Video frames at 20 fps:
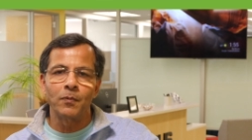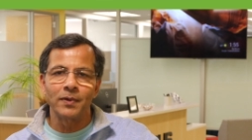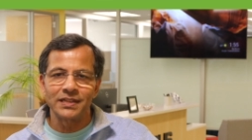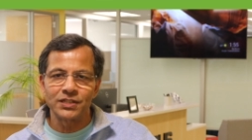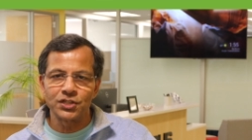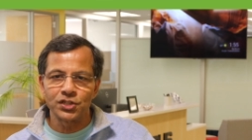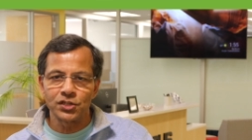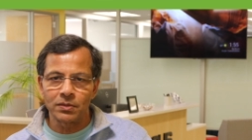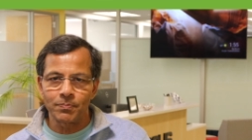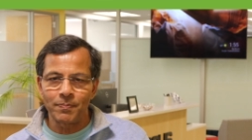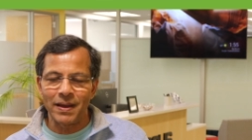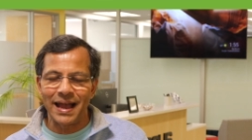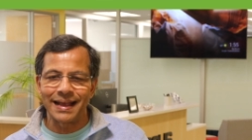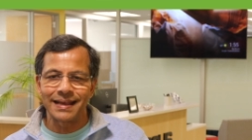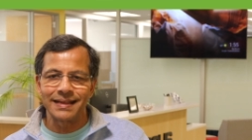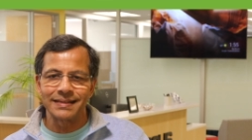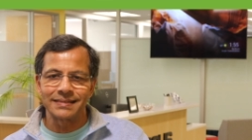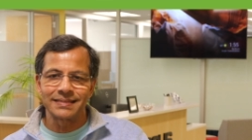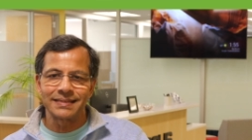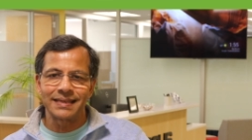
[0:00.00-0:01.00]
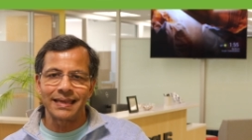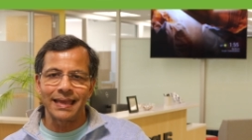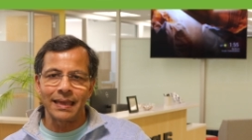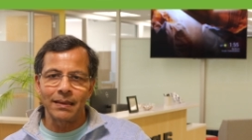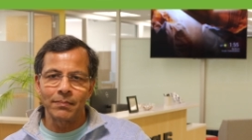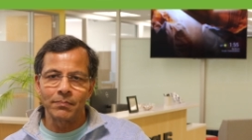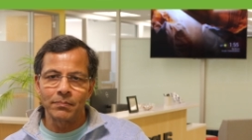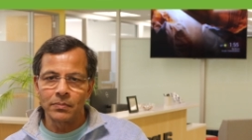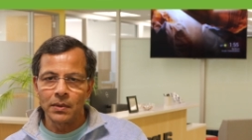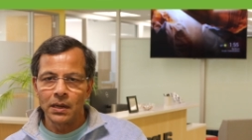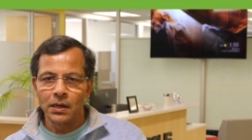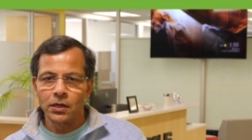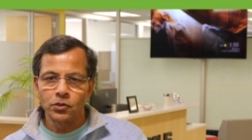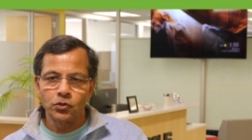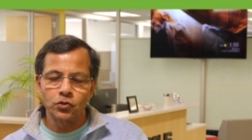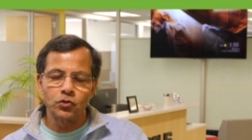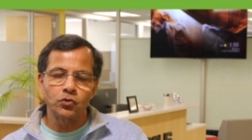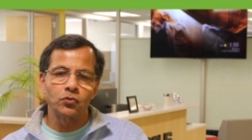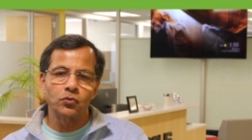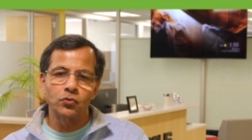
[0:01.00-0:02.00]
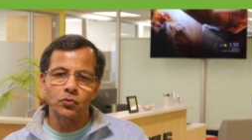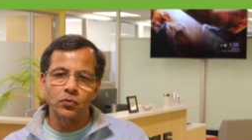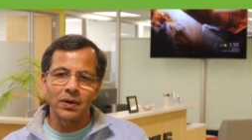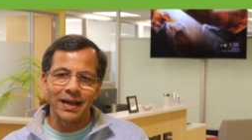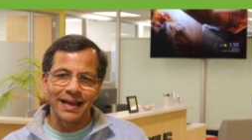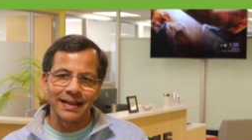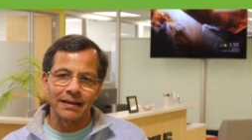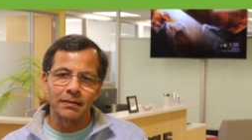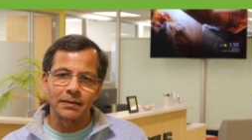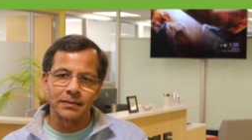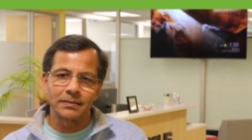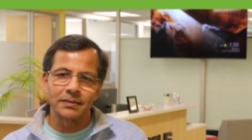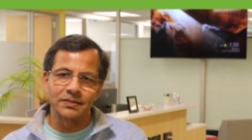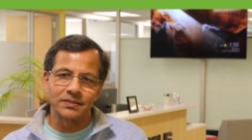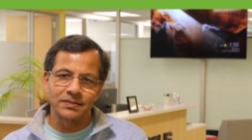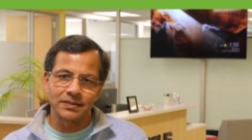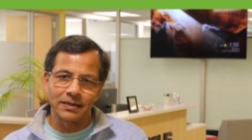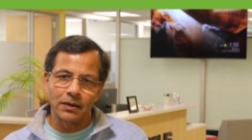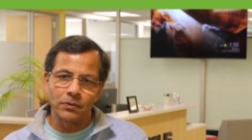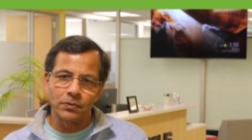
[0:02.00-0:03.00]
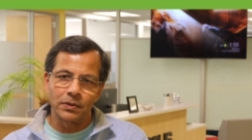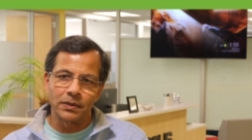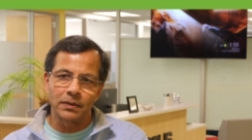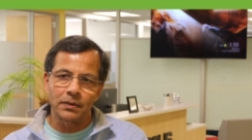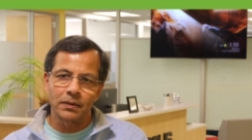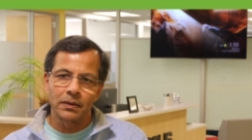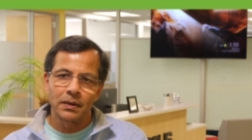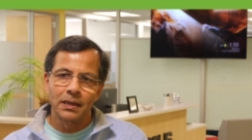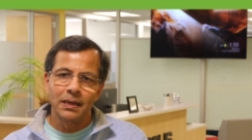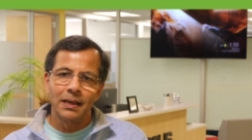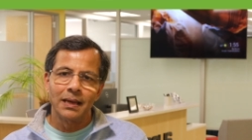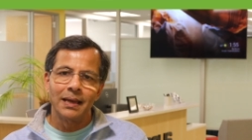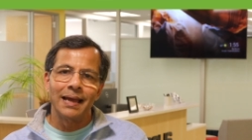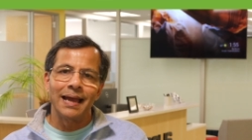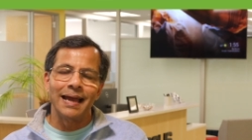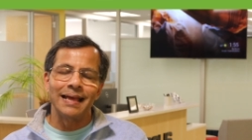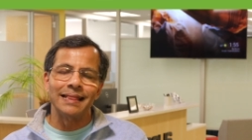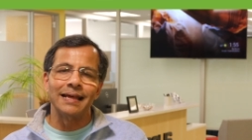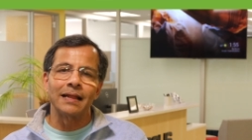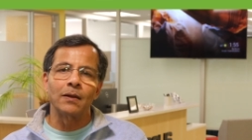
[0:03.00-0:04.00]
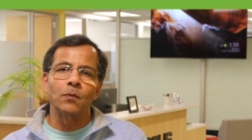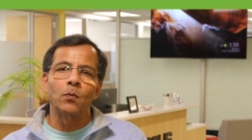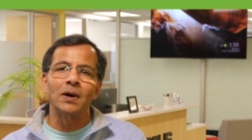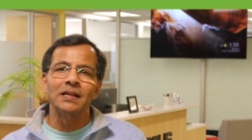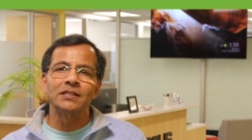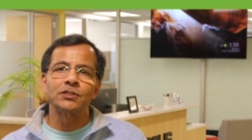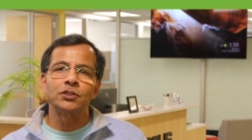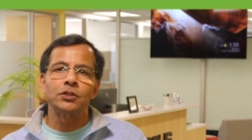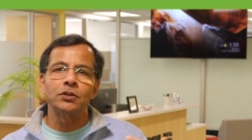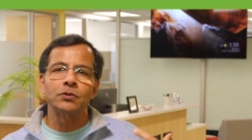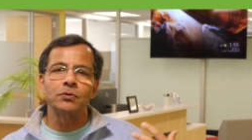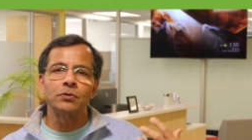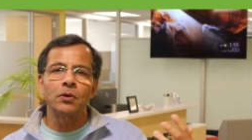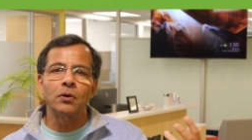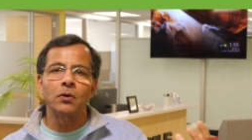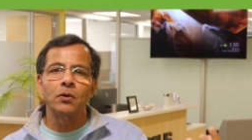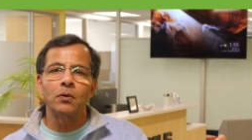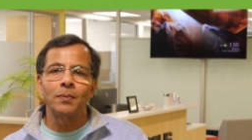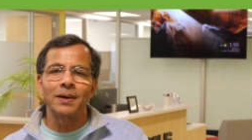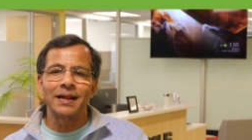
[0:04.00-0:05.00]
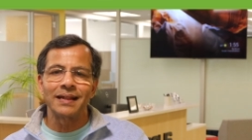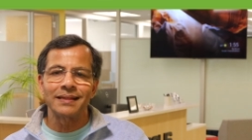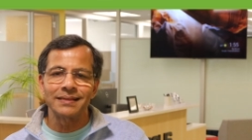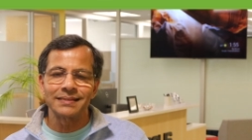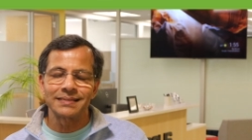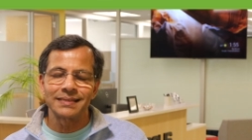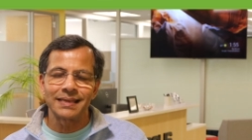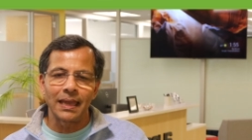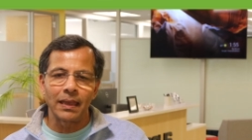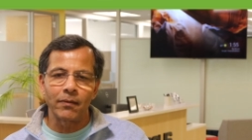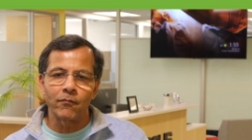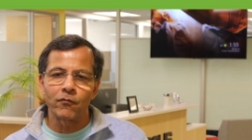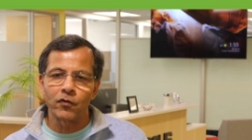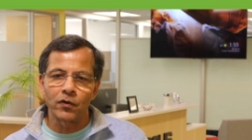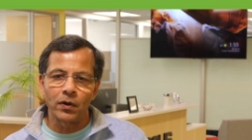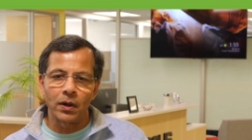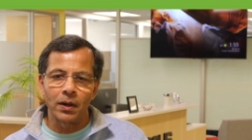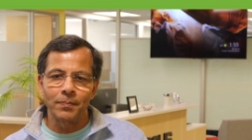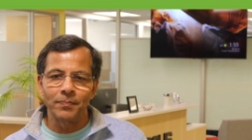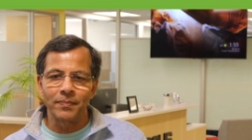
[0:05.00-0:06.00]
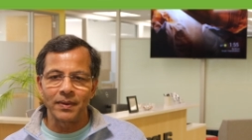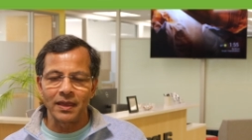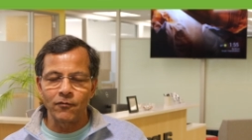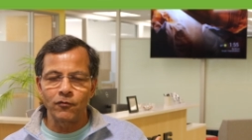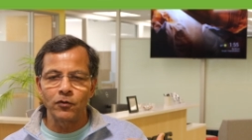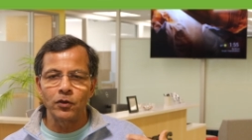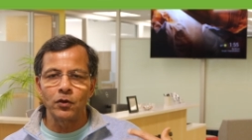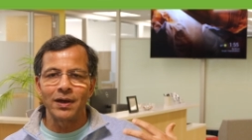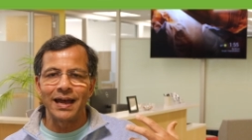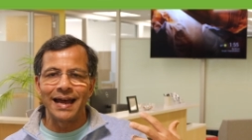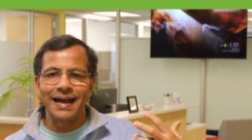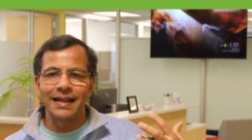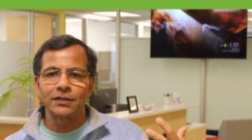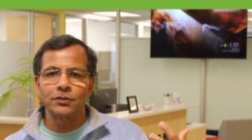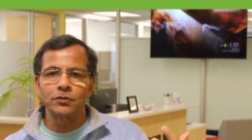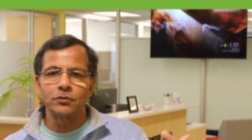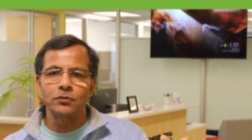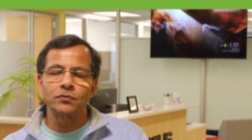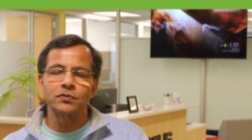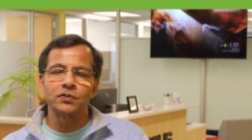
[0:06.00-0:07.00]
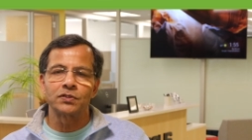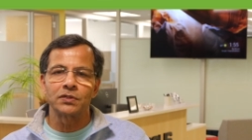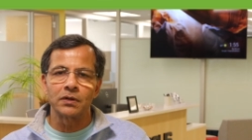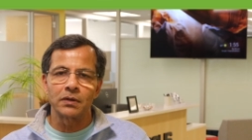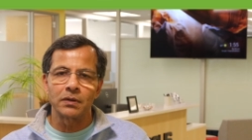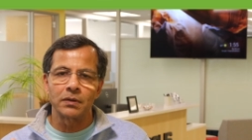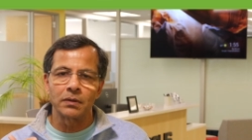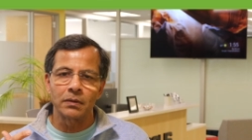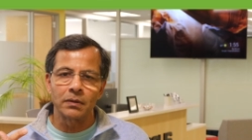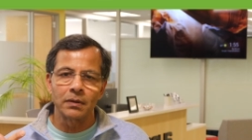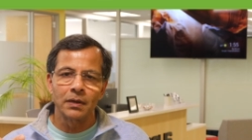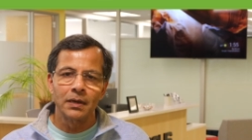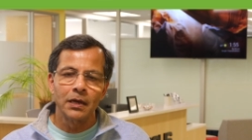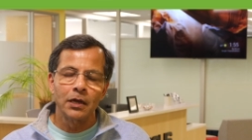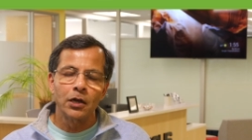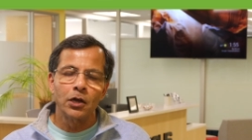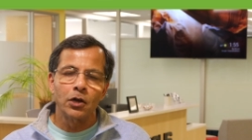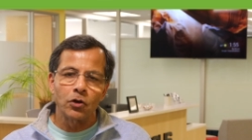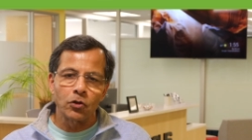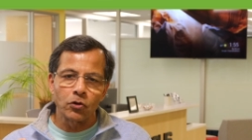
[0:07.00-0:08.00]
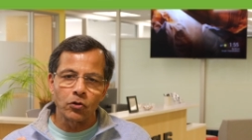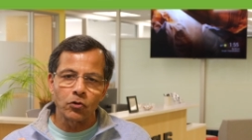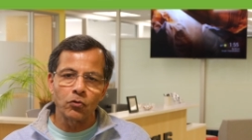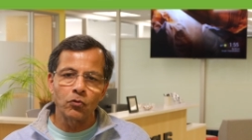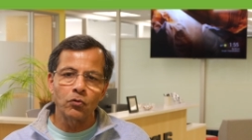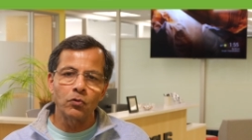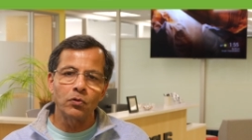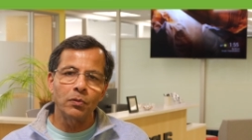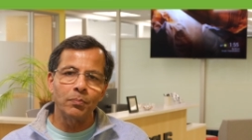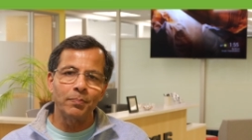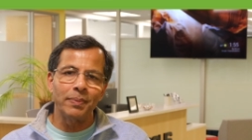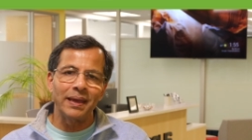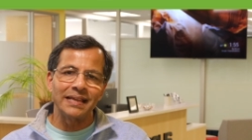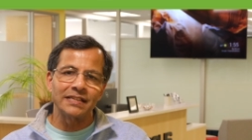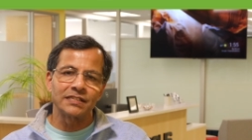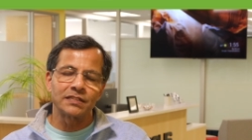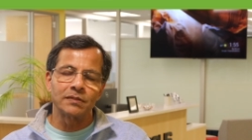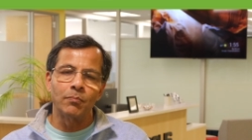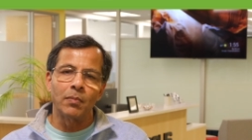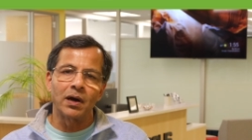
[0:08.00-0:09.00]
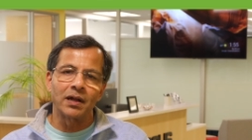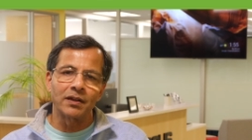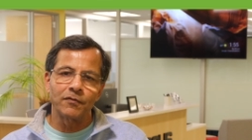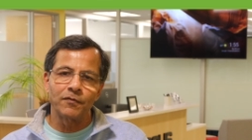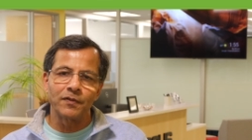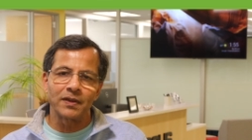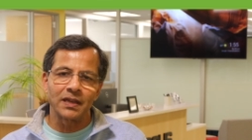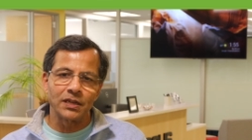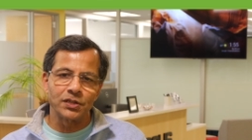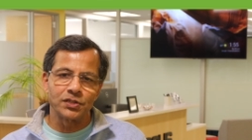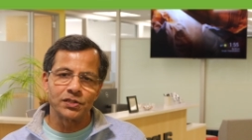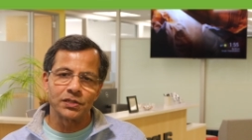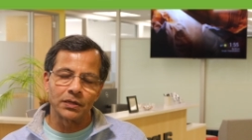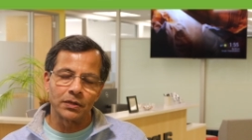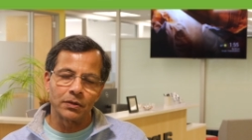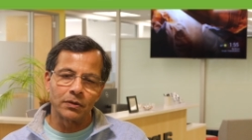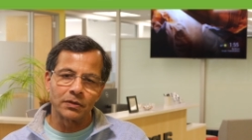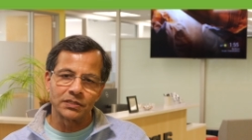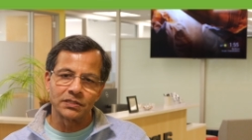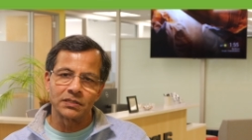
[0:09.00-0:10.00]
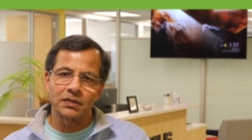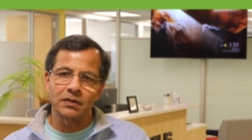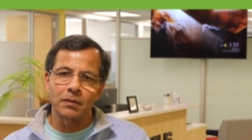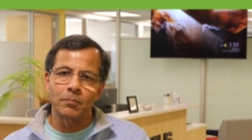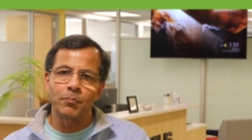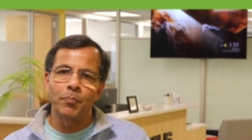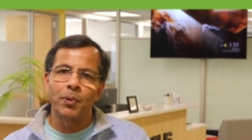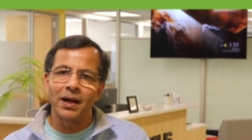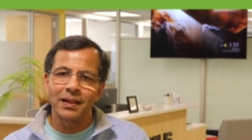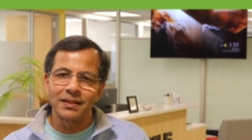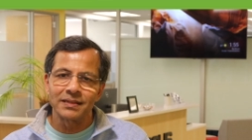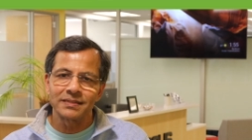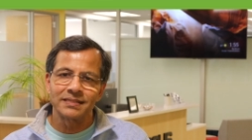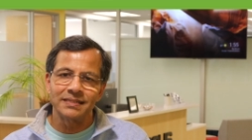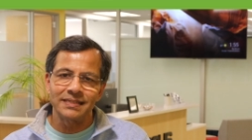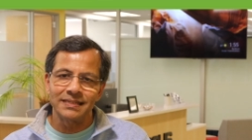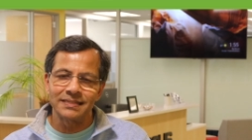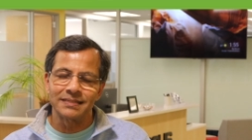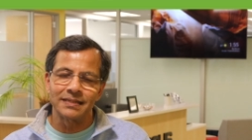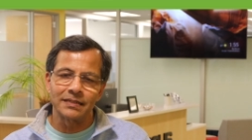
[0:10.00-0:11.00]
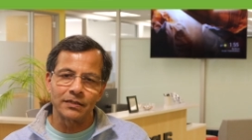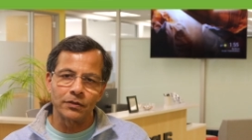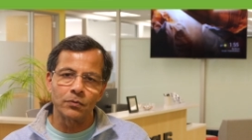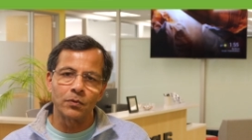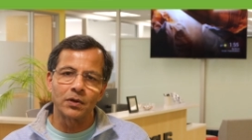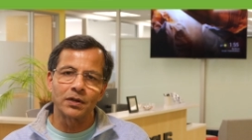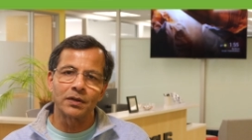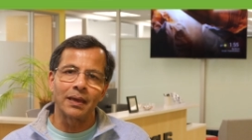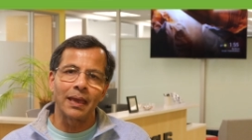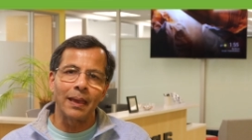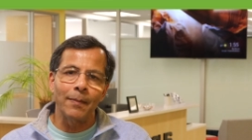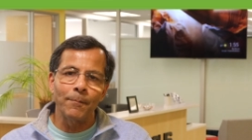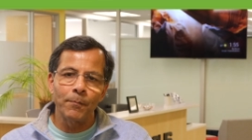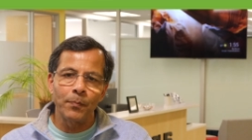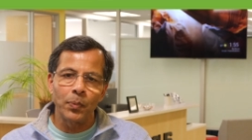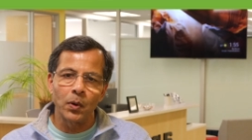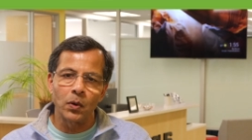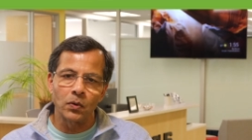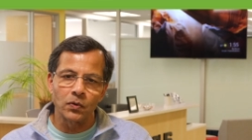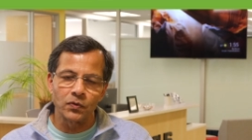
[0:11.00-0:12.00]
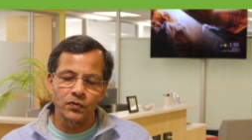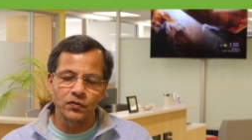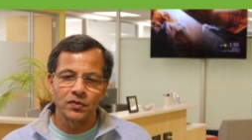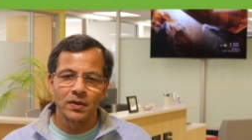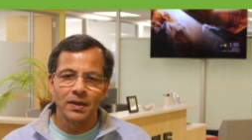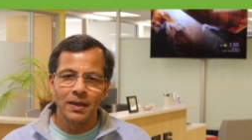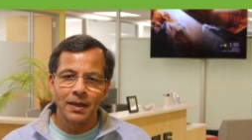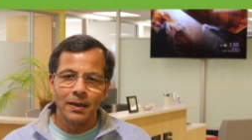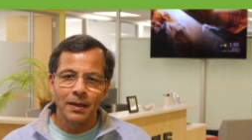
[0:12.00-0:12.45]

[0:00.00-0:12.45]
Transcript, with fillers: which packets came to an Arrcus router. And then once you know where this came from, if you had to do certain rule-based modification or certain policies that you want to impose